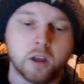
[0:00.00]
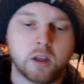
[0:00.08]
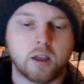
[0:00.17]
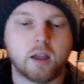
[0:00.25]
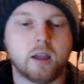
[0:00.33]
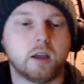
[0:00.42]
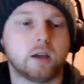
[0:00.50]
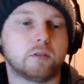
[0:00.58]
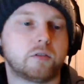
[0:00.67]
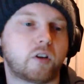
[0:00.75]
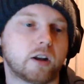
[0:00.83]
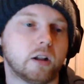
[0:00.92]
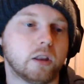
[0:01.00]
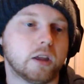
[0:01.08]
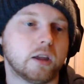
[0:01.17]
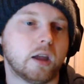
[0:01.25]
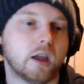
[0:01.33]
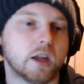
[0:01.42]
And finally,
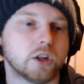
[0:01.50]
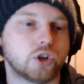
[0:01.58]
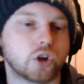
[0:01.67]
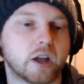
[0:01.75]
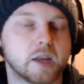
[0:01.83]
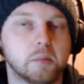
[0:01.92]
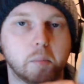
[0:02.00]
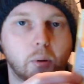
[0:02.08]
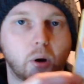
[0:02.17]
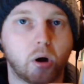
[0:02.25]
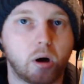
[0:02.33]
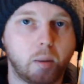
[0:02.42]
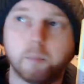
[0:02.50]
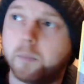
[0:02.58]
a giant bomb.